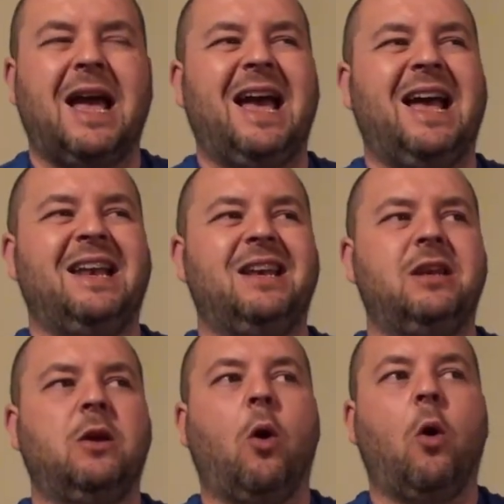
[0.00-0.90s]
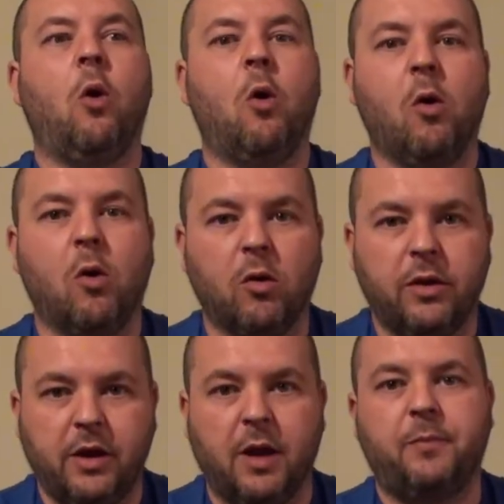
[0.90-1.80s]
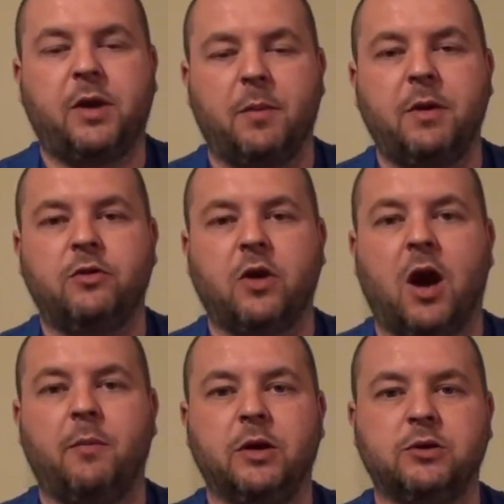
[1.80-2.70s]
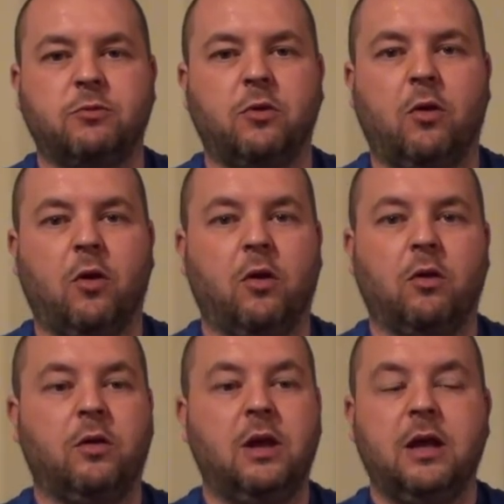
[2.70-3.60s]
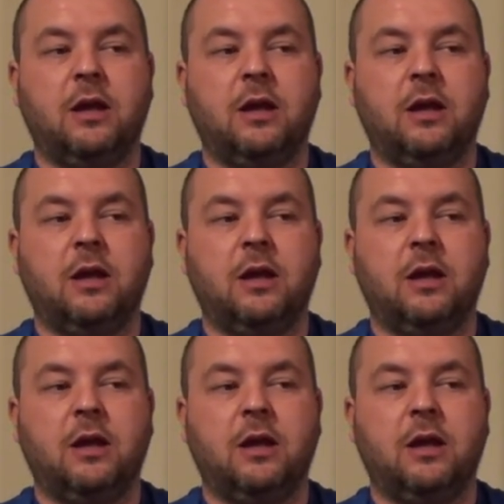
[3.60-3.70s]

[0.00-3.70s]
and all their upcoming dramas were all...